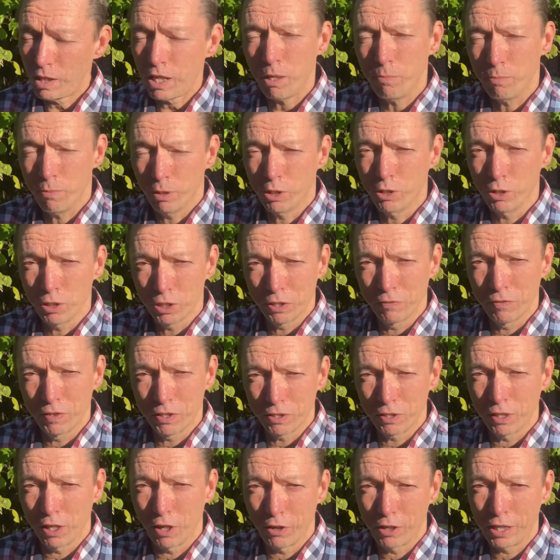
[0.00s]
because of its
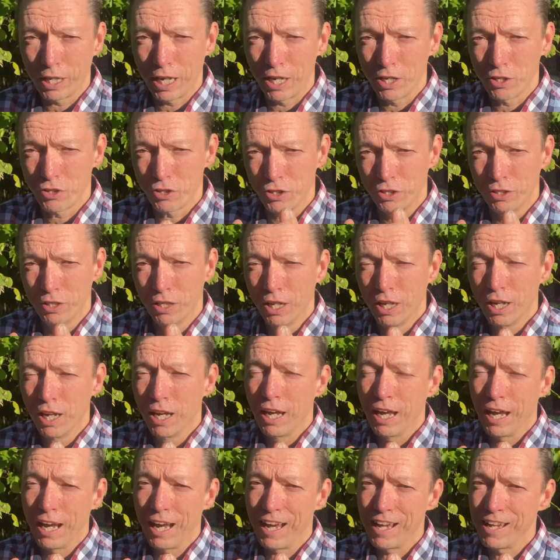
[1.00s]
location
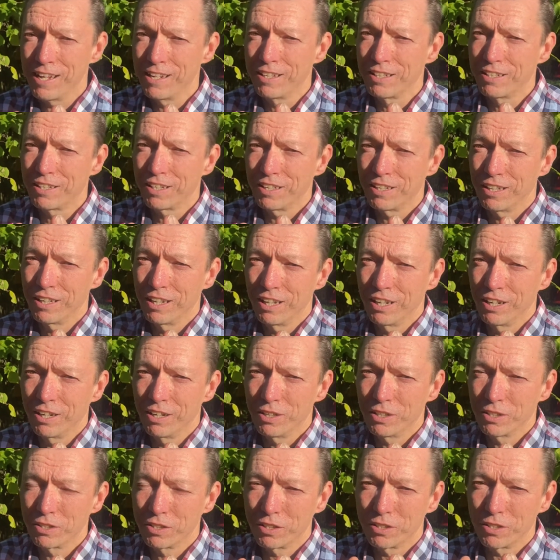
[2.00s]
and
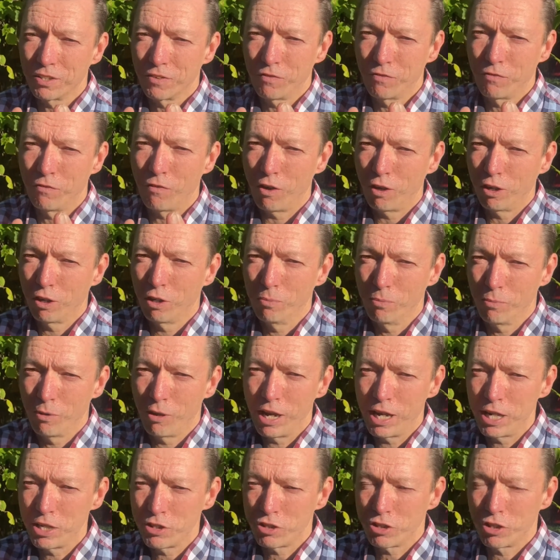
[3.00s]
volume
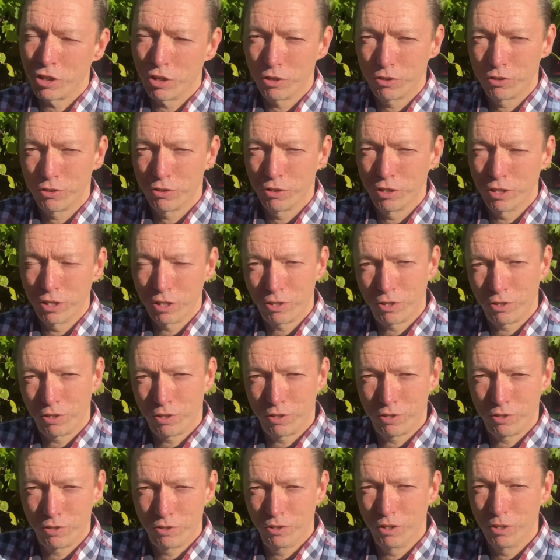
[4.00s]
ratio to
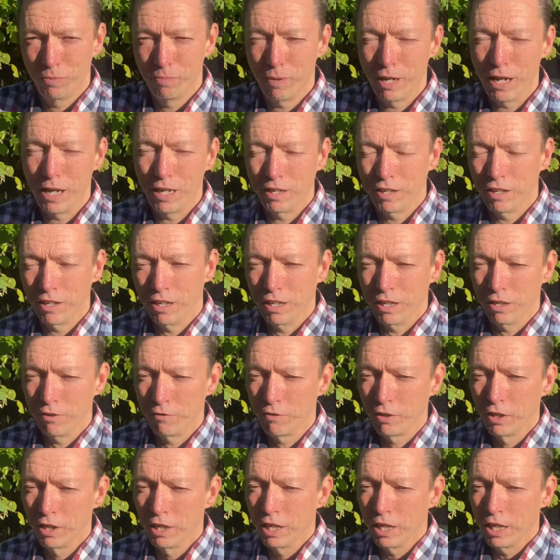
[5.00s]
the main hive,
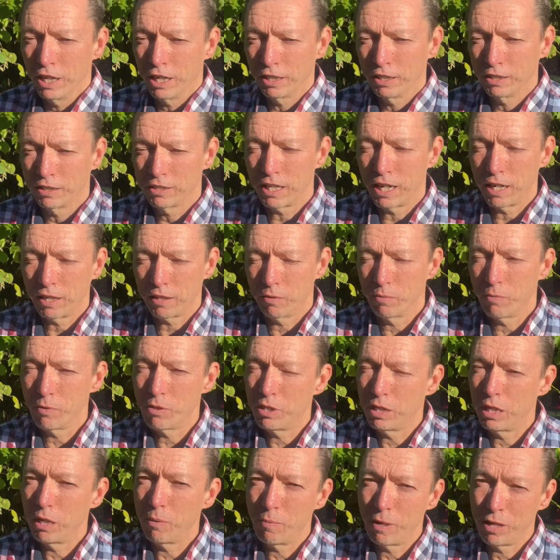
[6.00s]
it'll take them
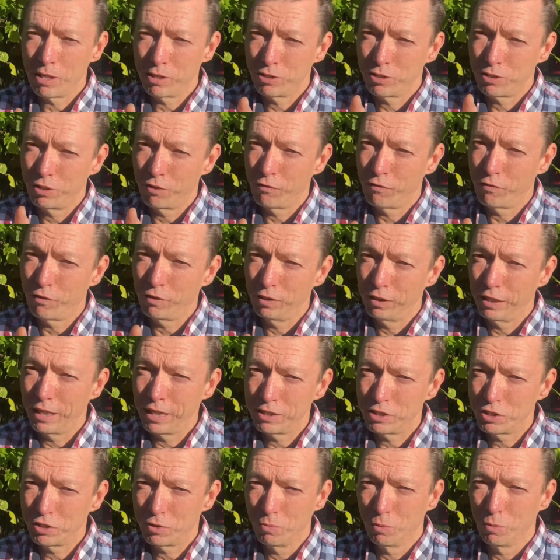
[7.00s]
3 months to fill that
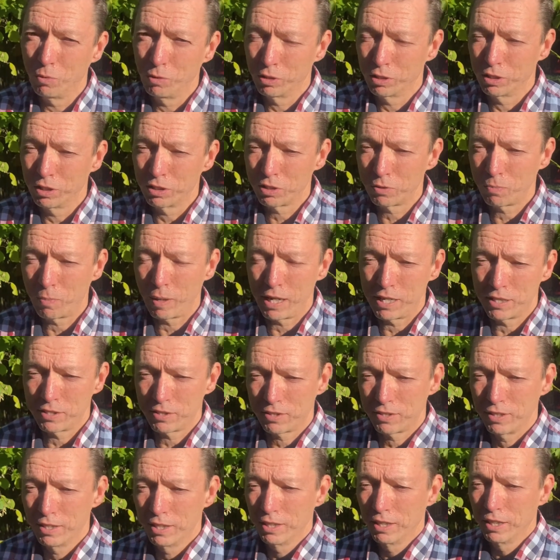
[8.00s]
small little space.
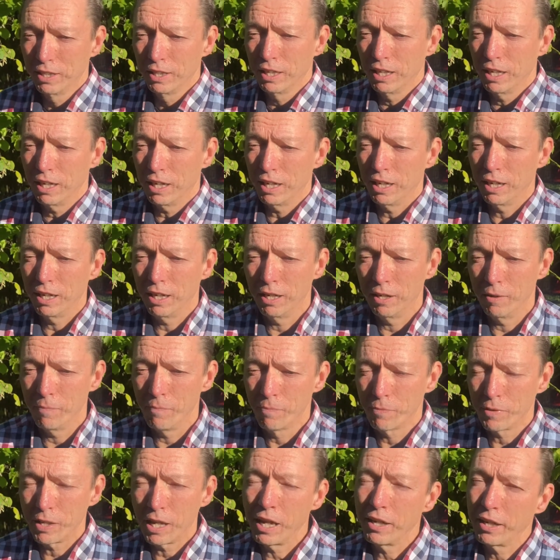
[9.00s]

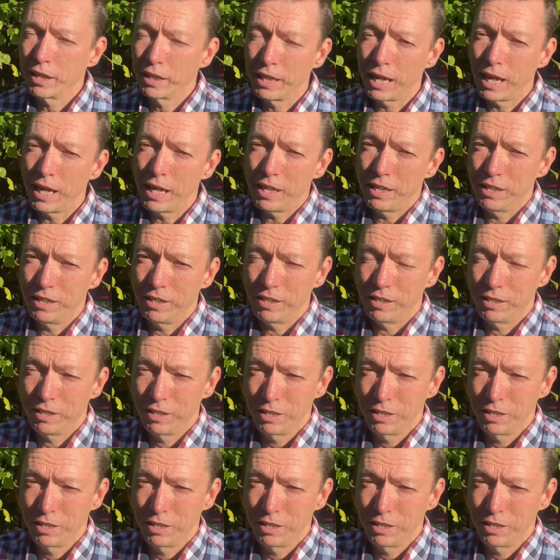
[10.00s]
And again,